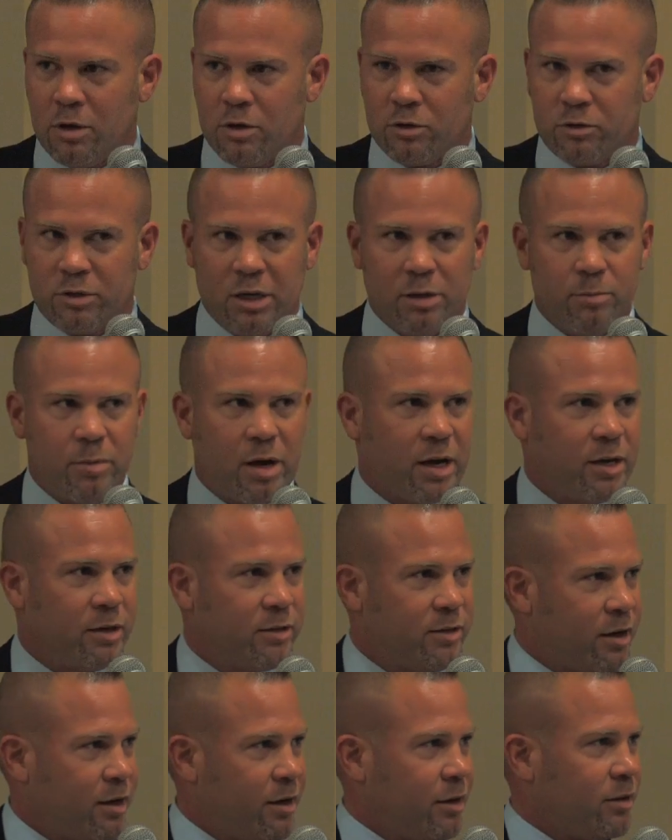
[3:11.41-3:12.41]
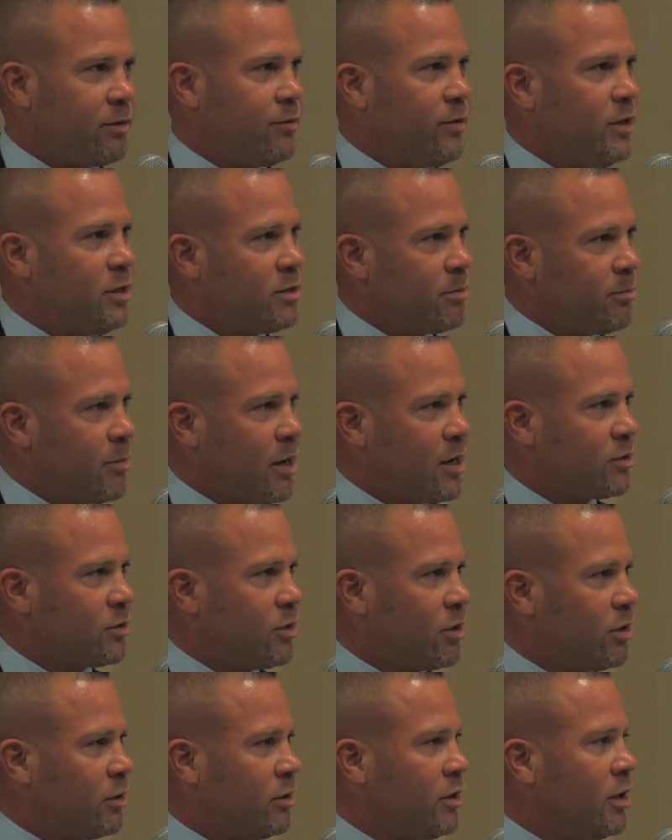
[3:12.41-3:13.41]
So anybody can take out their Visa
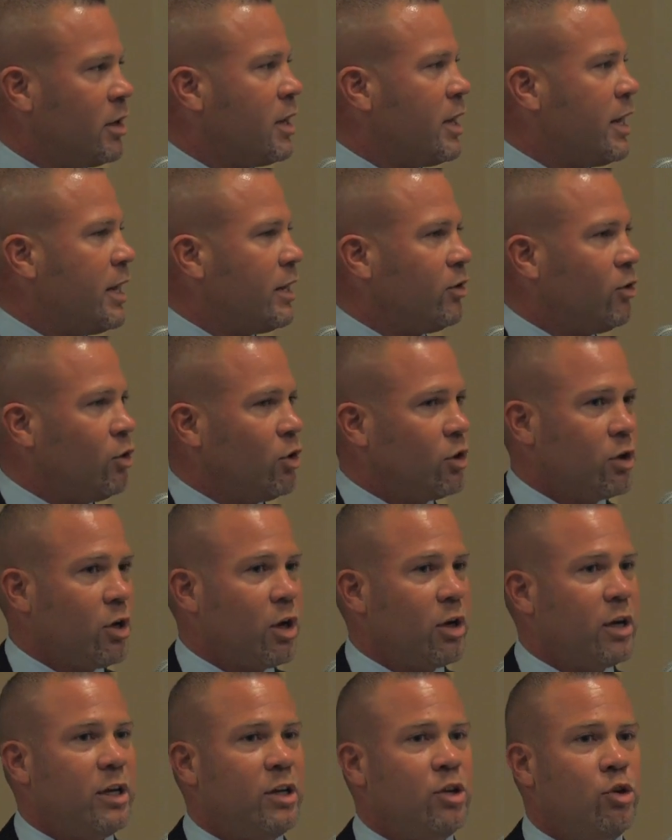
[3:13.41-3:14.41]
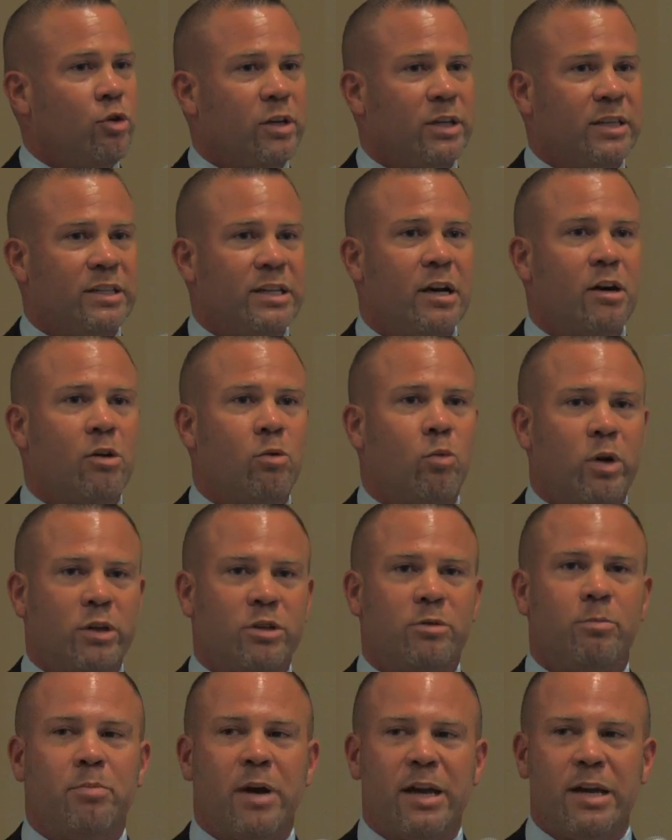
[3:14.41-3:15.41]
MasterCard and look on it, and you can tell
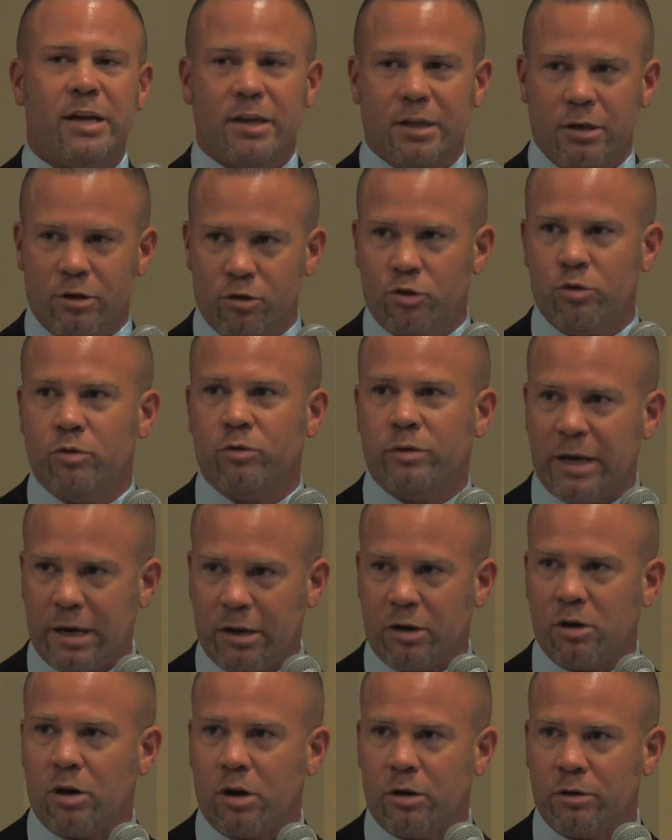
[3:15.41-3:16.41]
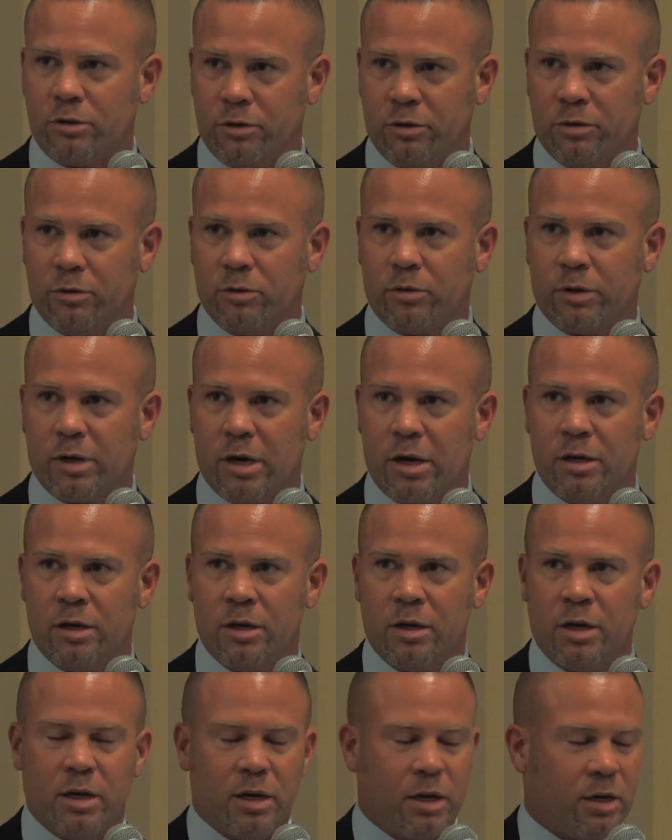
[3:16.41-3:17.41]
which bank issued that card to you, okay?
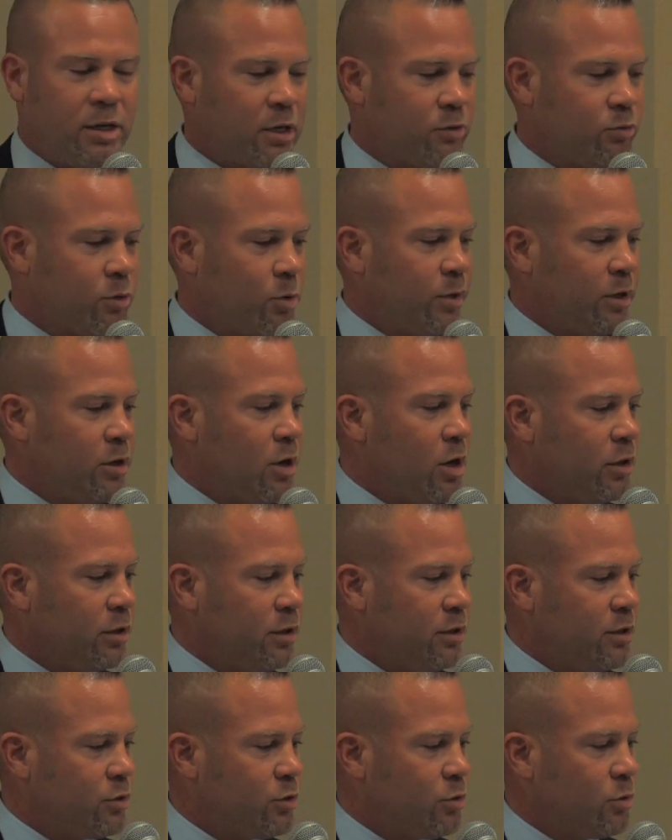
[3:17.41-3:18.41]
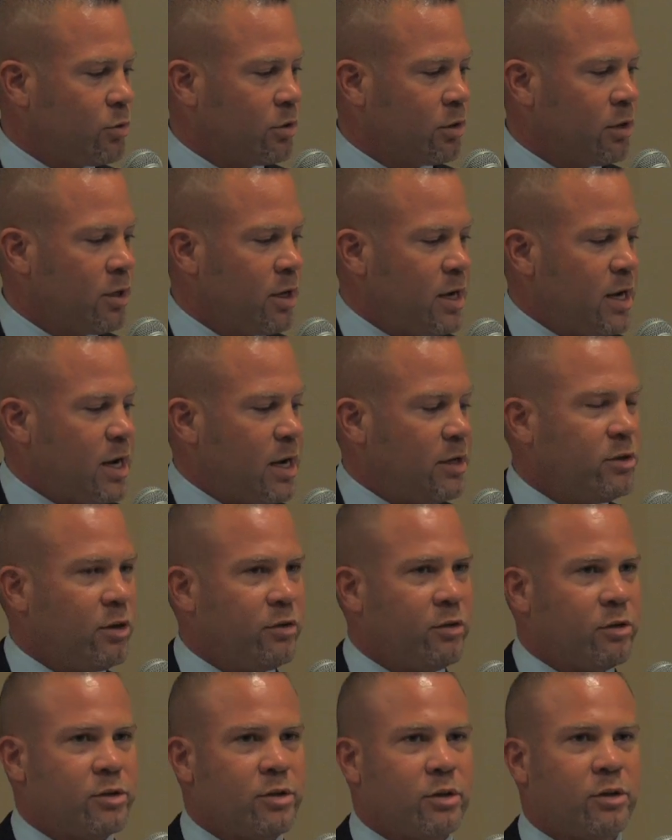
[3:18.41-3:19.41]
And that's what we call an issuer. And
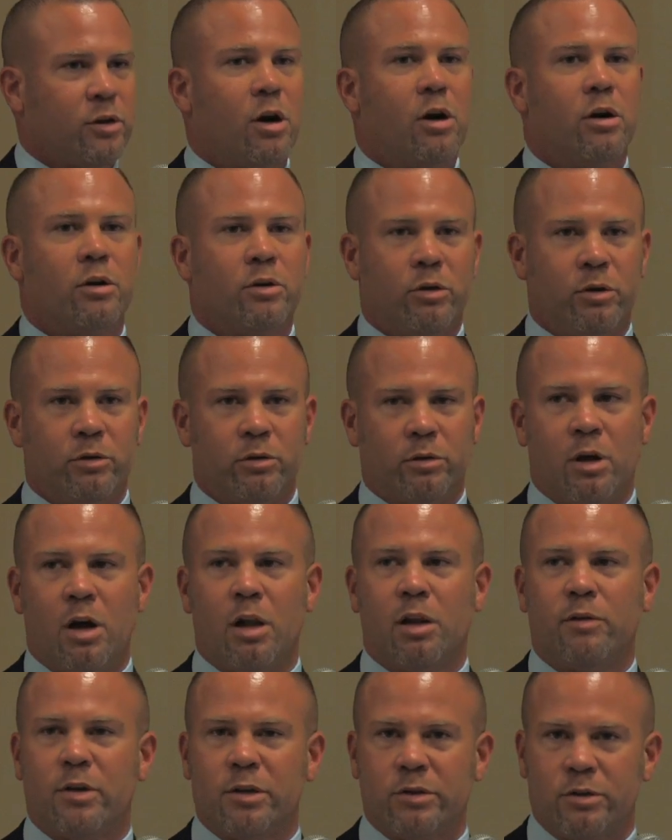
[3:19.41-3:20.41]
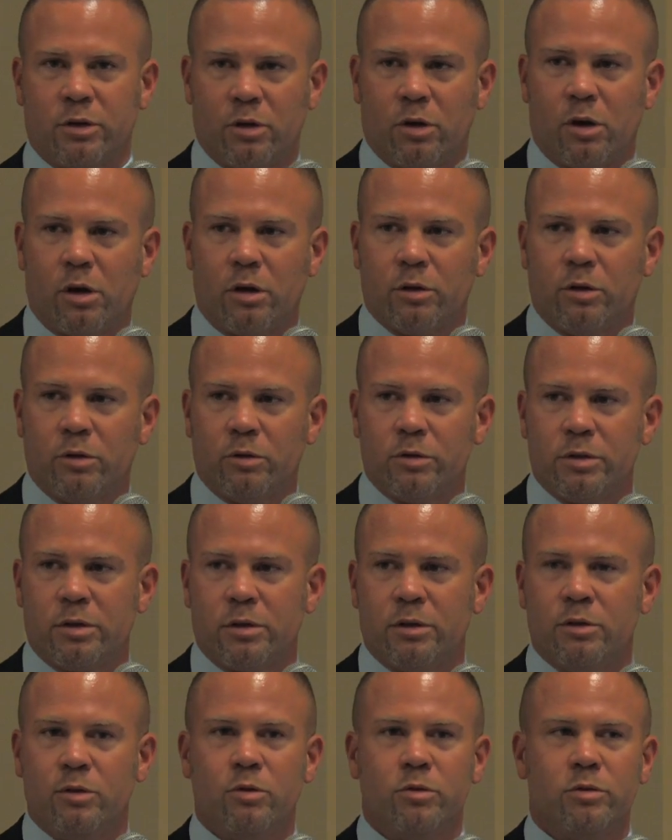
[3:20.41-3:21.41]
then there's a cardholder. All of us are cardholders
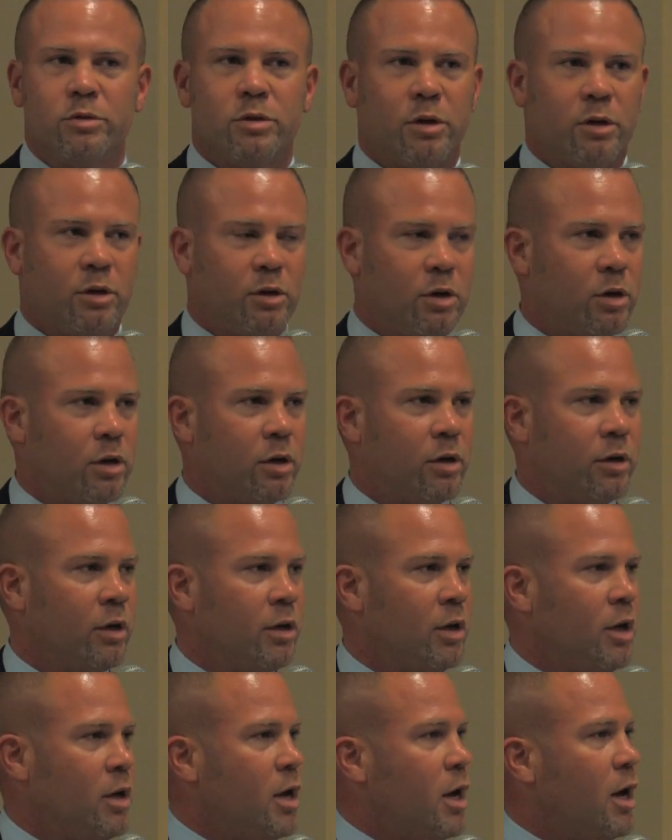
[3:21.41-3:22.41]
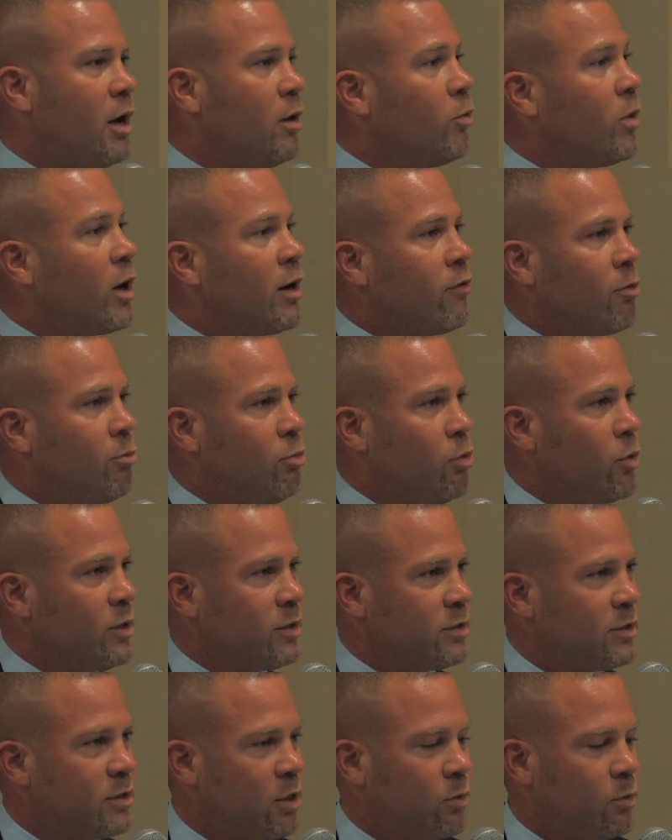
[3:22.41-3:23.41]
and use our card at whatever point
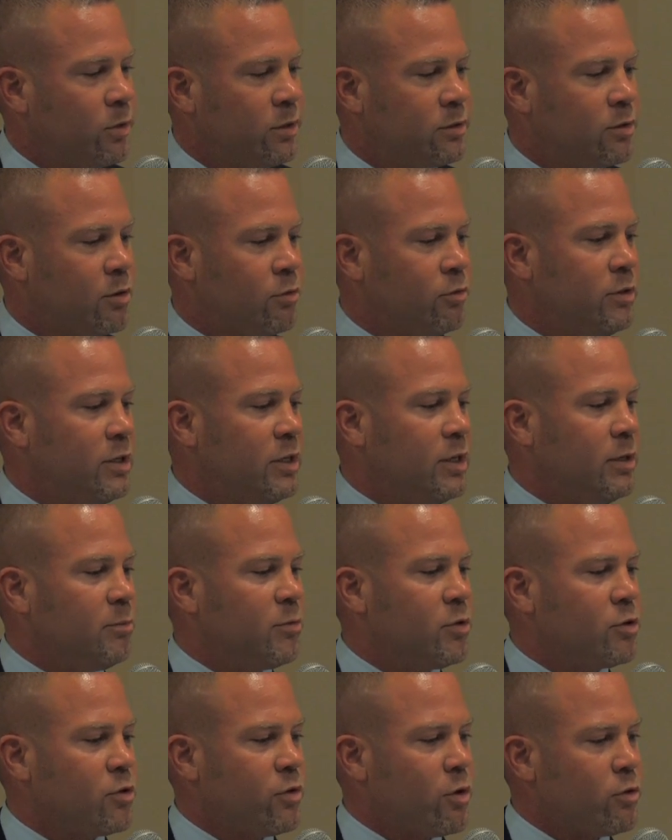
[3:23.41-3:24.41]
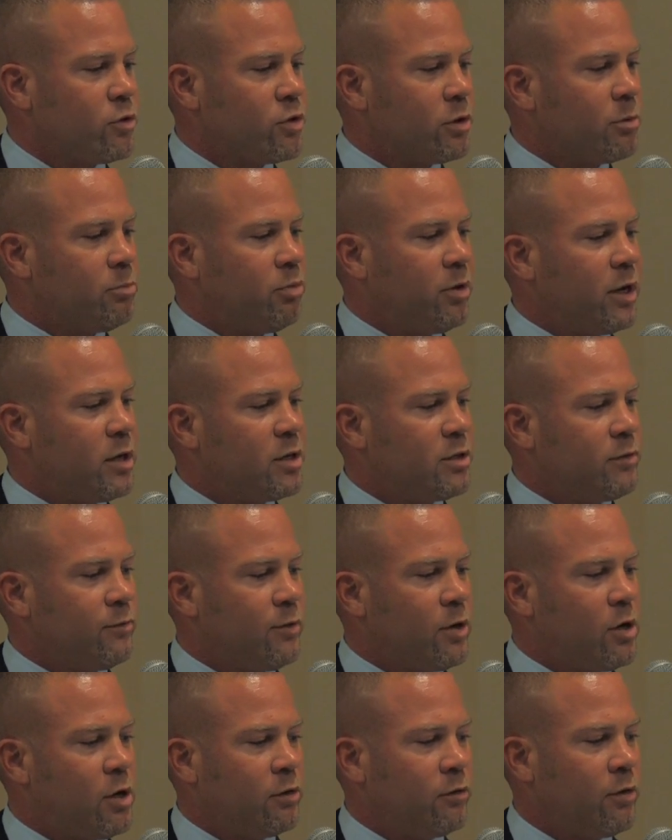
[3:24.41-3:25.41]
of sale we so deem. So those are the players
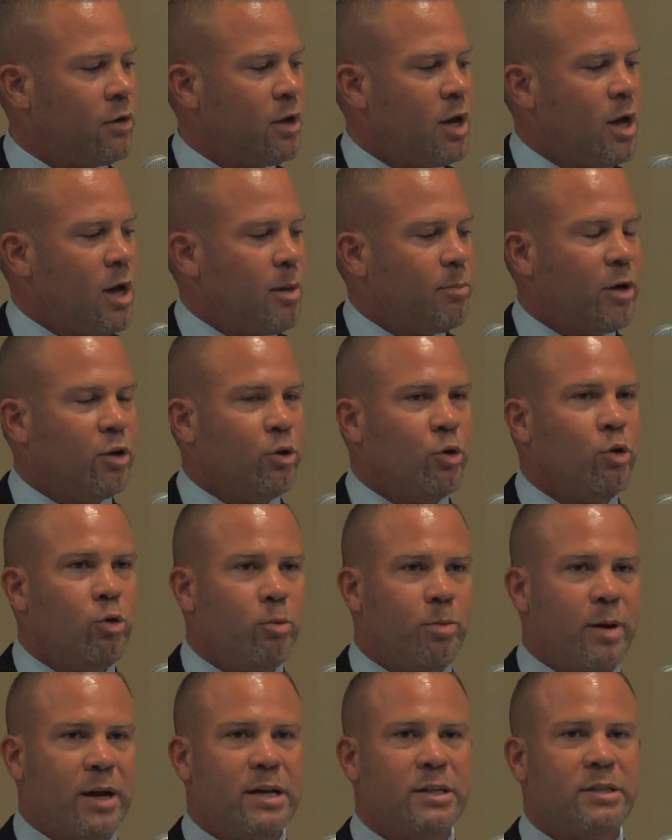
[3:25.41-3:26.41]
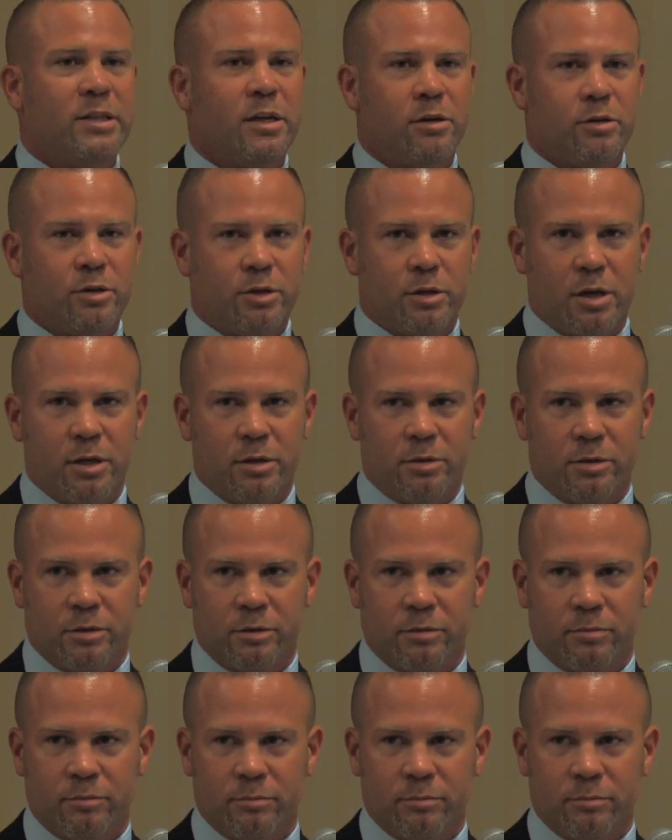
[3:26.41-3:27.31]
involved. But who pays interchange?